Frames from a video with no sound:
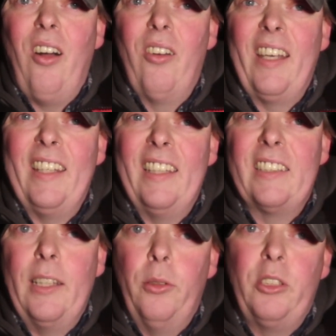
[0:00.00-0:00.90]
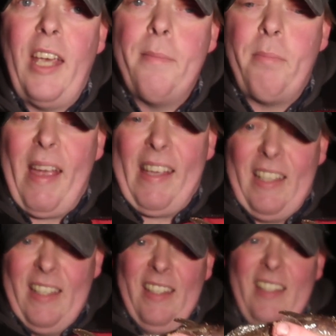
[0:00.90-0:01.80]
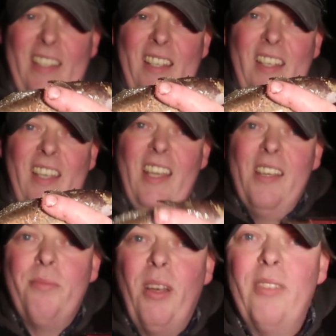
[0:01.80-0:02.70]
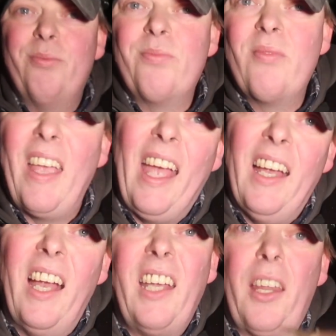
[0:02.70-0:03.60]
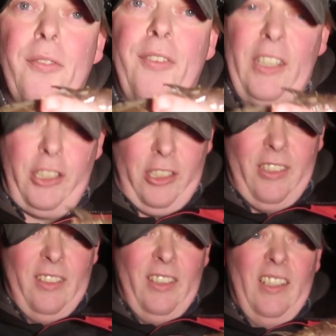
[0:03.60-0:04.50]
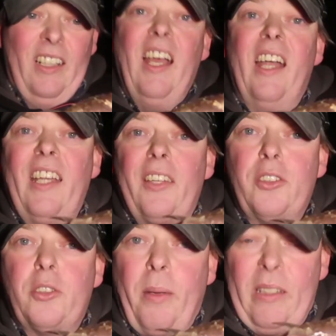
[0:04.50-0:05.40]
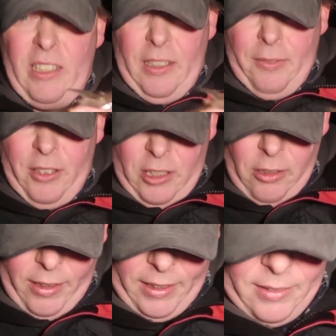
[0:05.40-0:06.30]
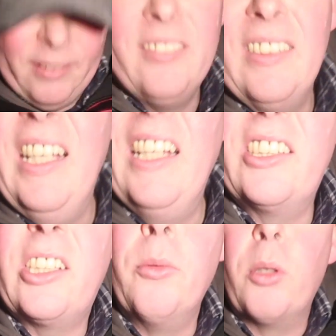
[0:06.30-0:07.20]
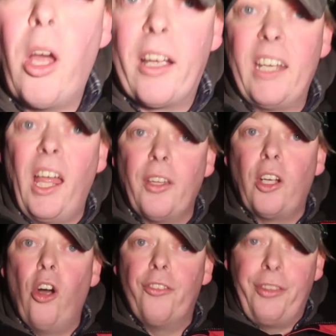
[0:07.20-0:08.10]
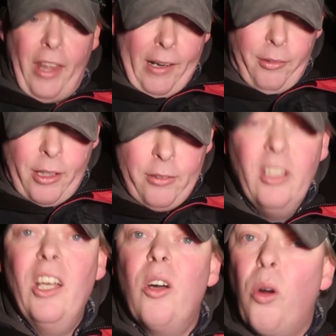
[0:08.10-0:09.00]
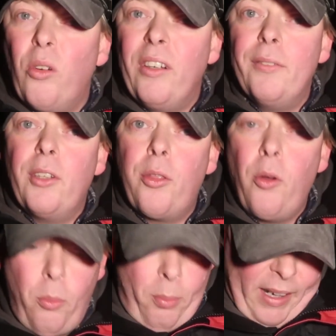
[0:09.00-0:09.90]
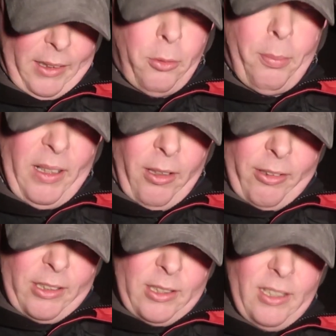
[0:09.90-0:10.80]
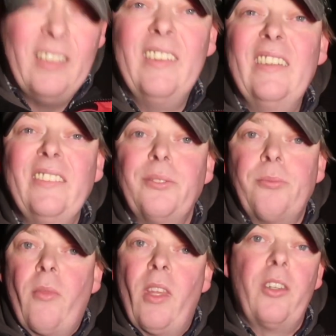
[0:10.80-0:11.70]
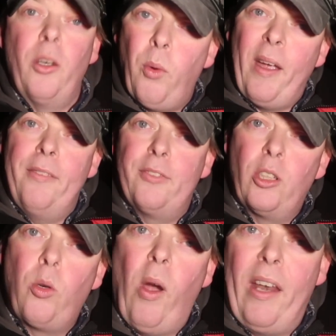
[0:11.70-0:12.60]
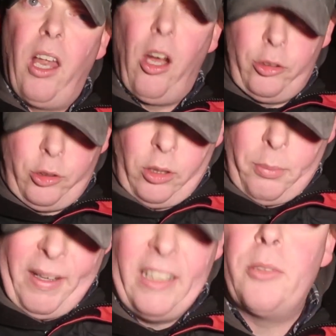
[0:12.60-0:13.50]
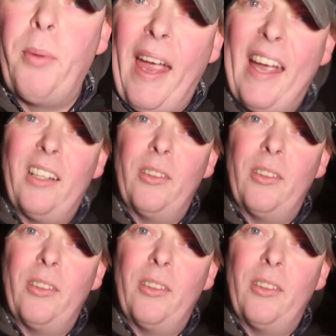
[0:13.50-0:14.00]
I'll get this little chap back. But yeah, another fish, another species for tonight. Still would like another cod now though, or even a thornback would be nice. The waves are quite large on the beach, but